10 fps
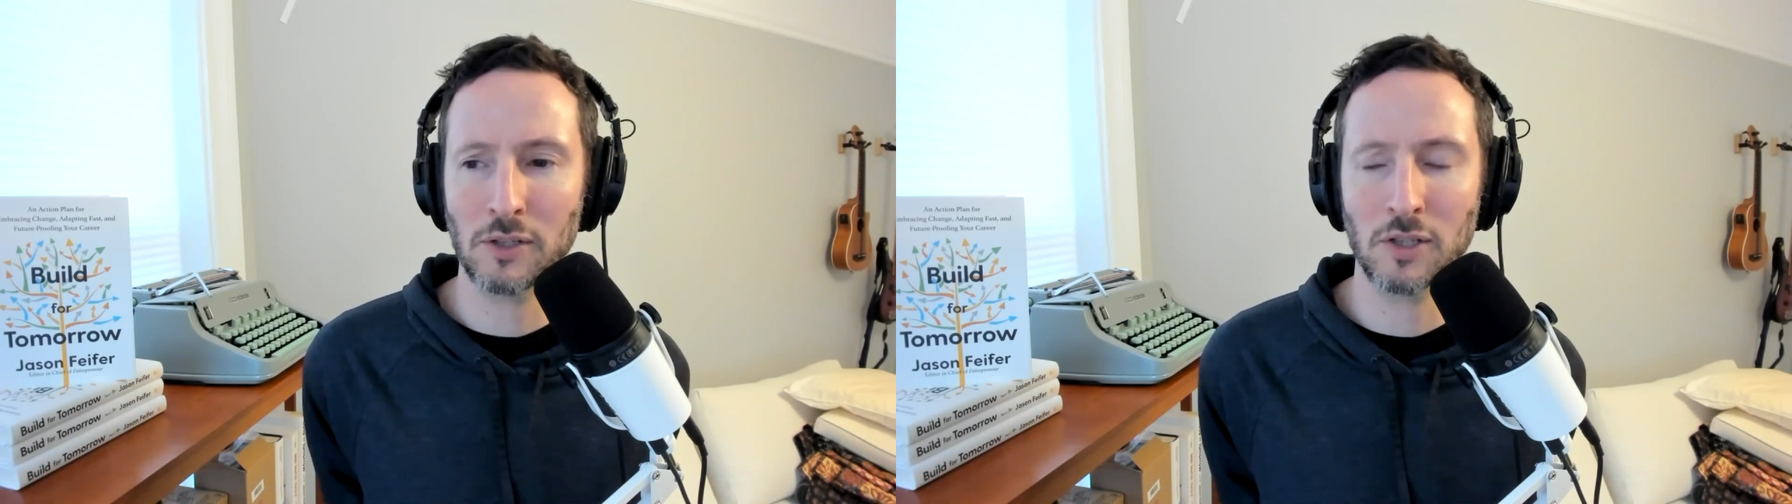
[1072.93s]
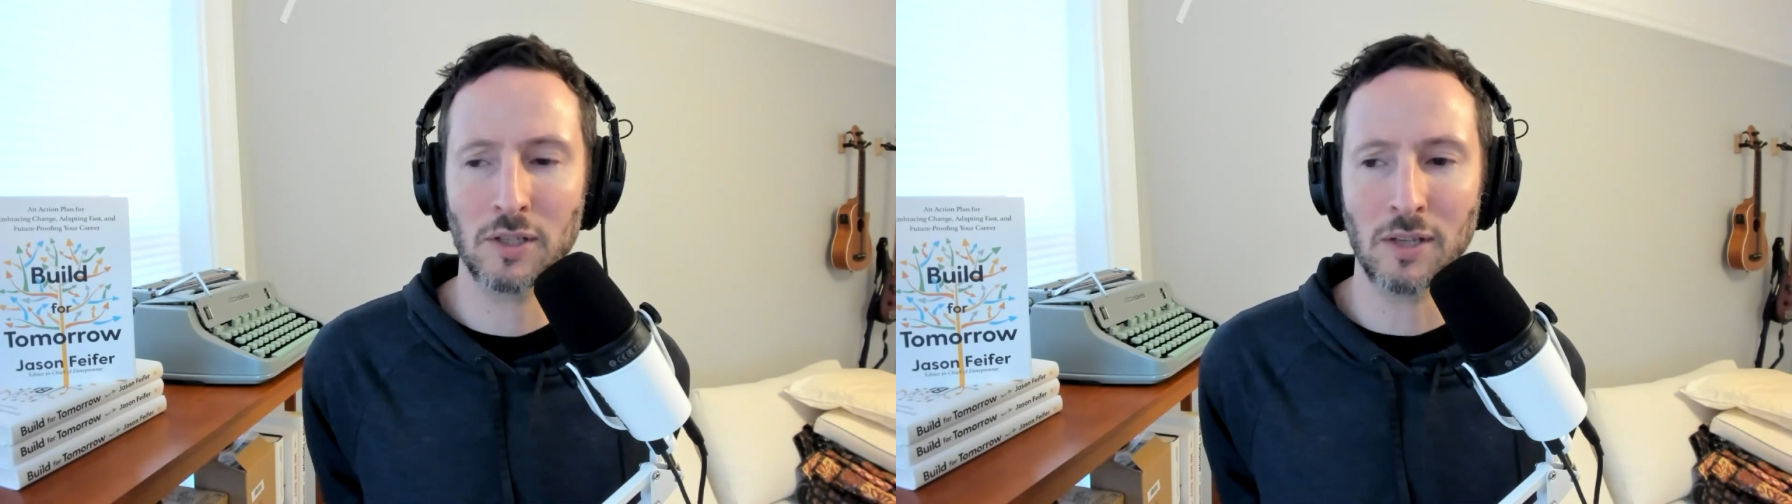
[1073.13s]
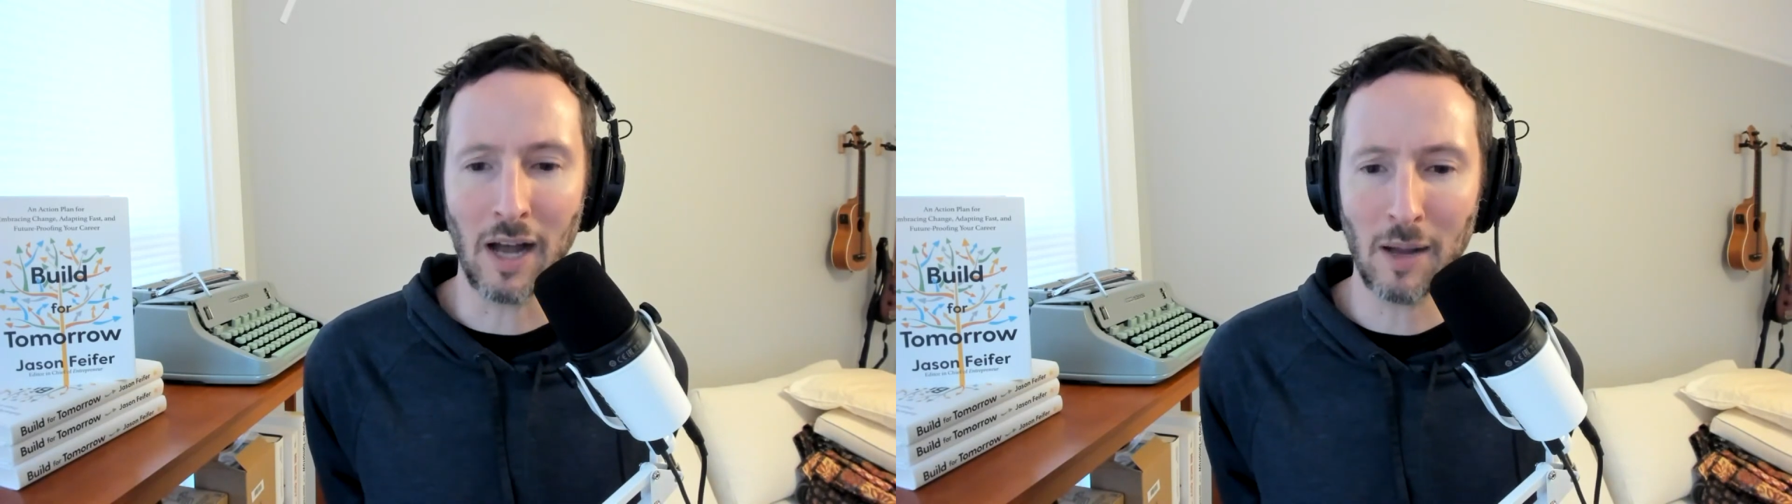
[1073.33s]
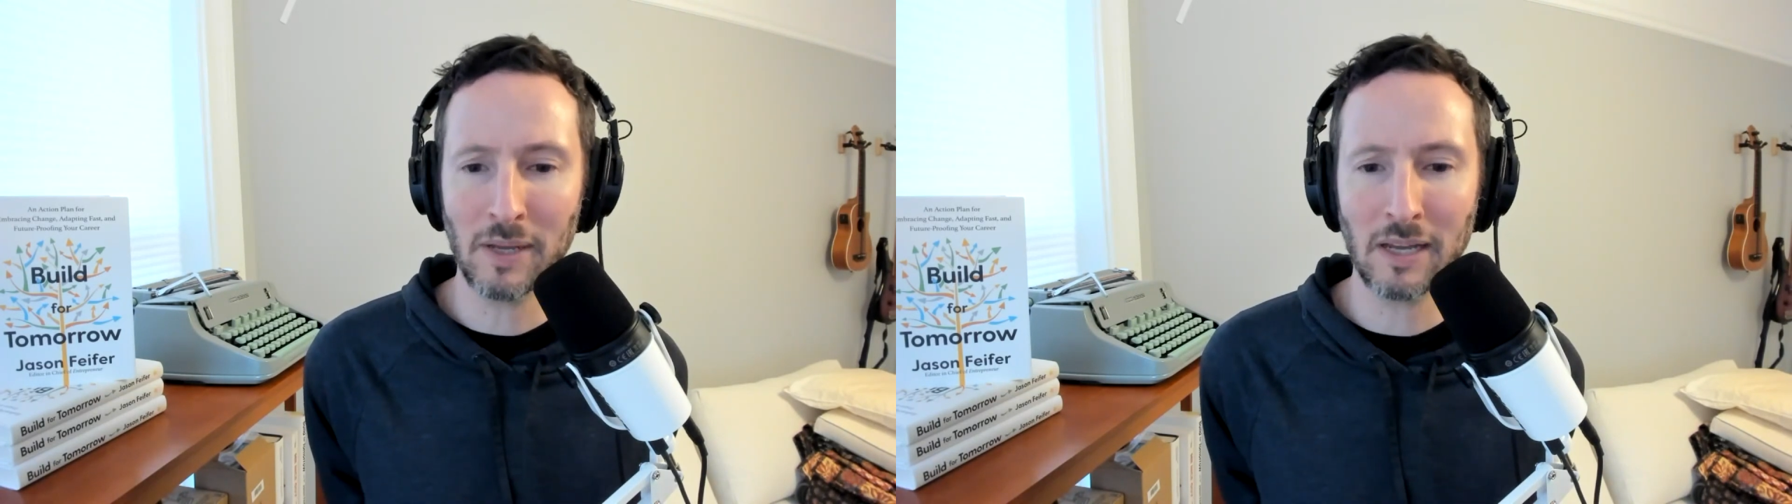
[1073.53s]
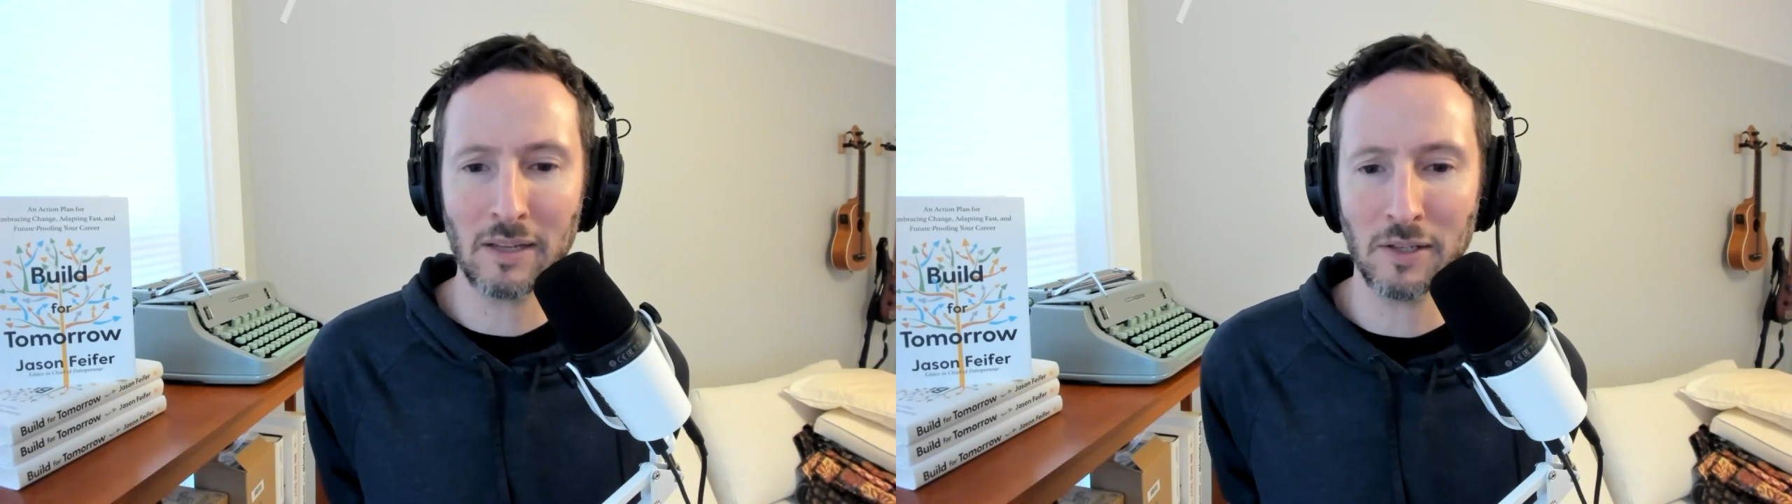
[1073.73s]

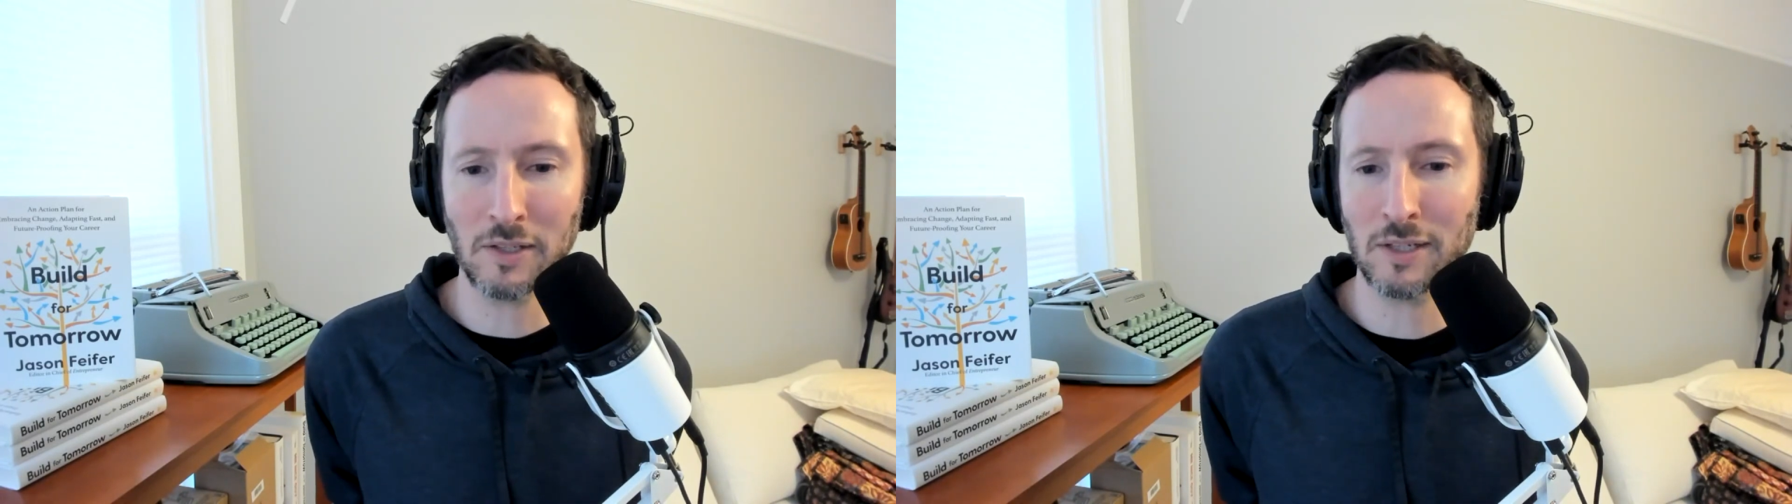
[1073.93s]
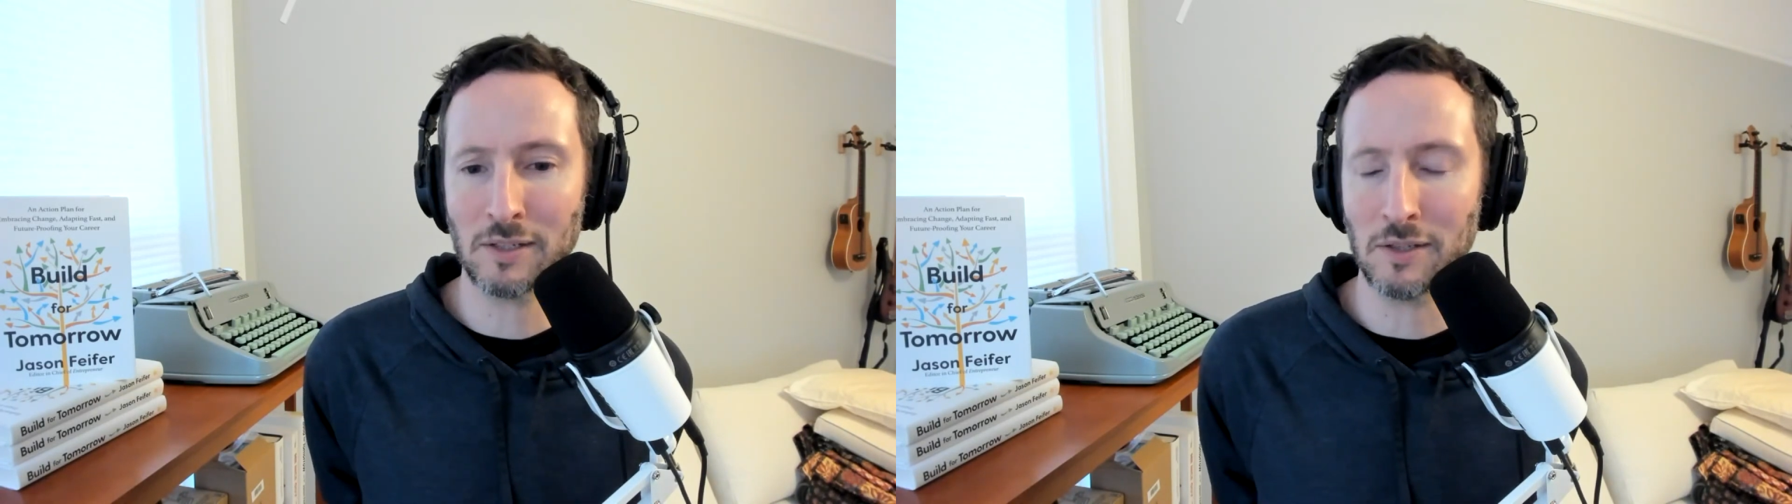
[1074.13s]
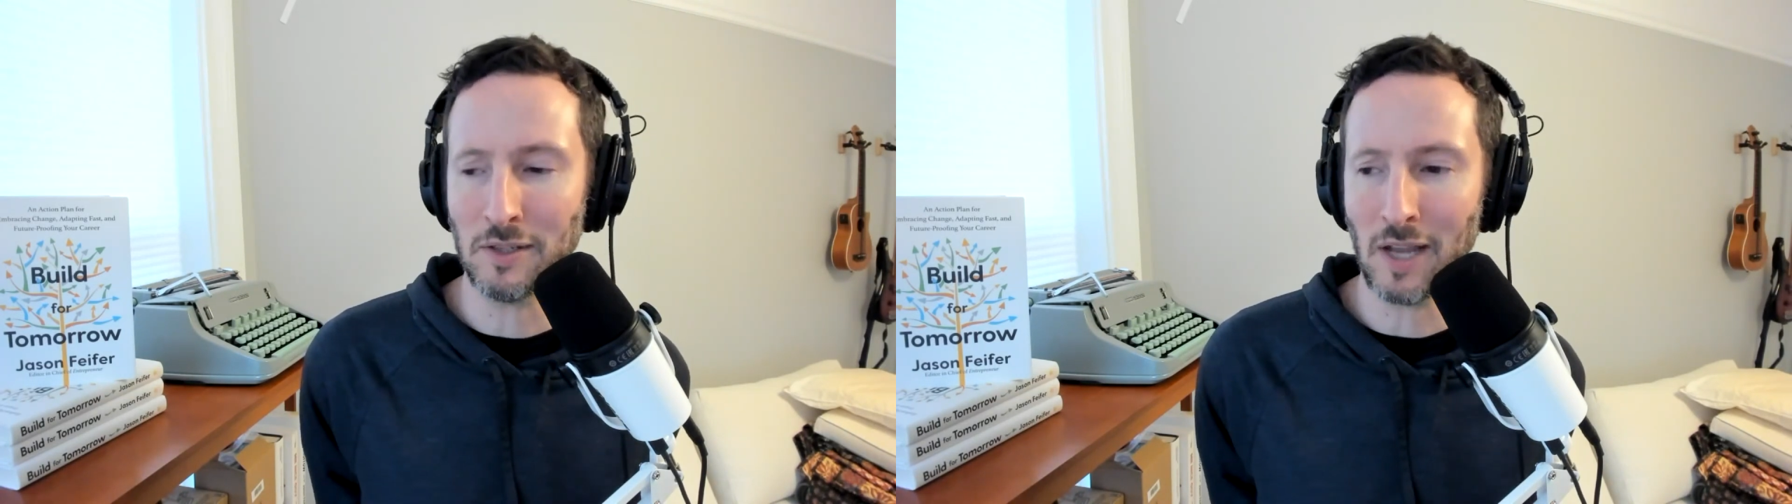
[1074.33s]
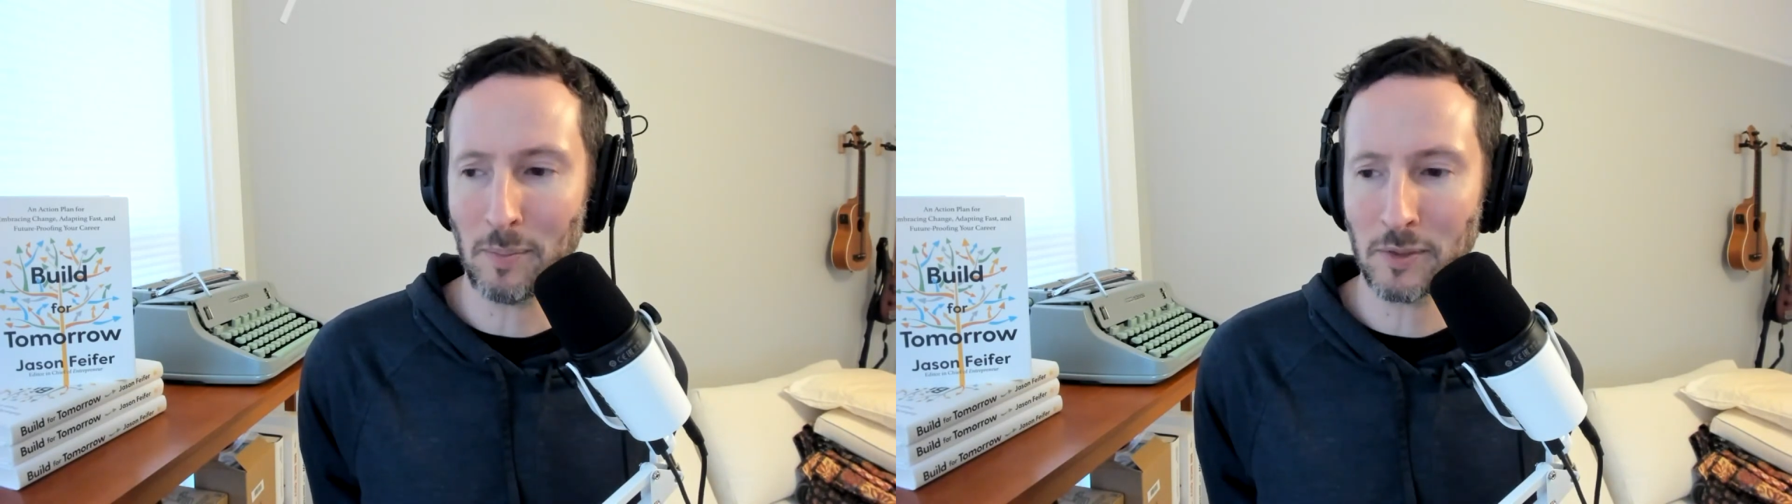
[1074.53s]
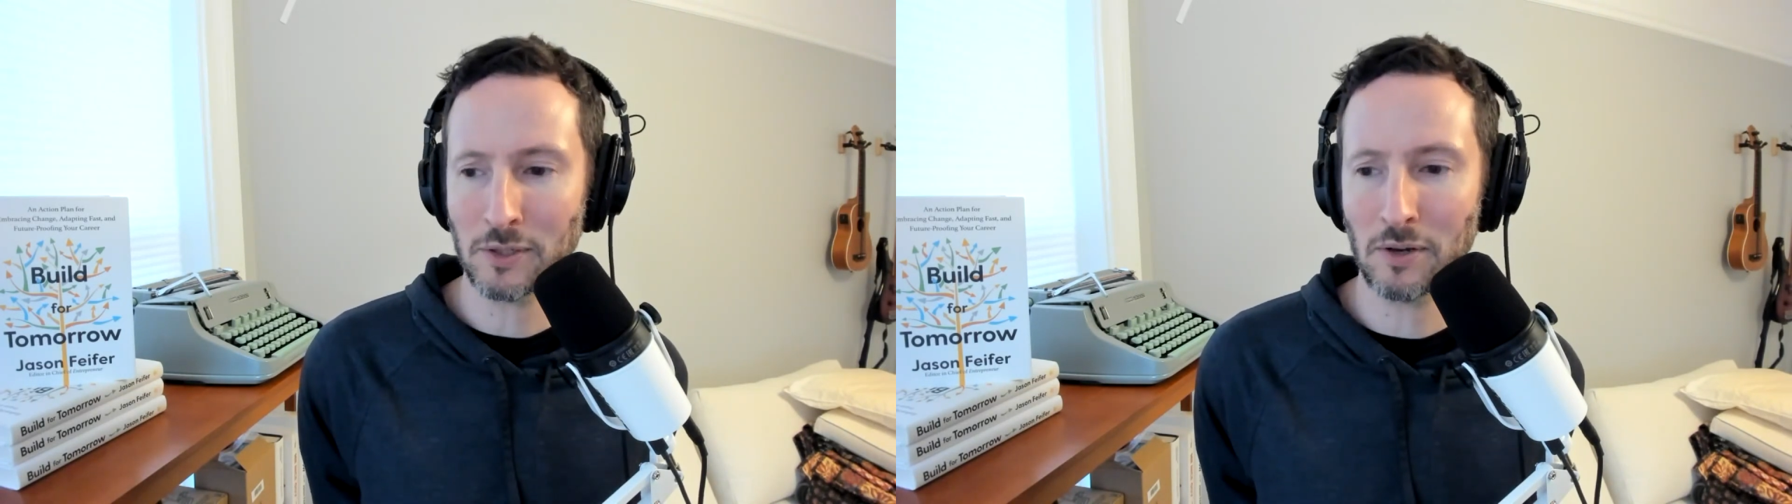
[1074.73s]
sobbing listening to this
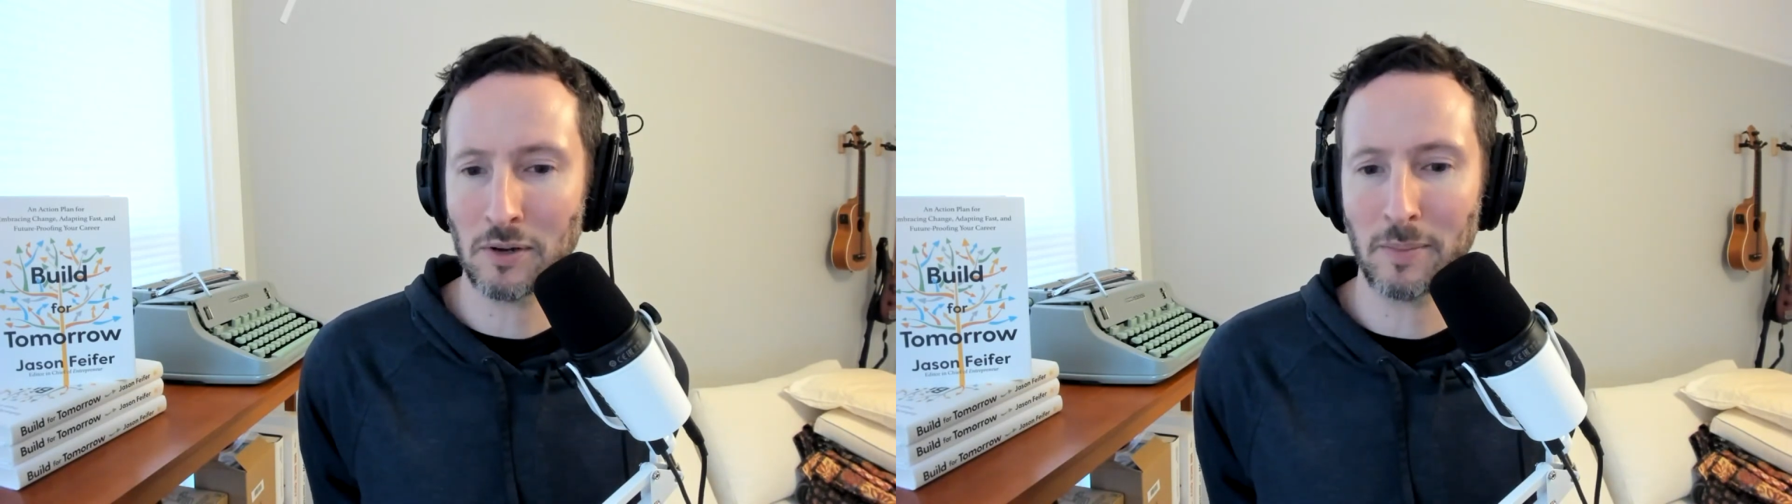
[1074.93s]
episode,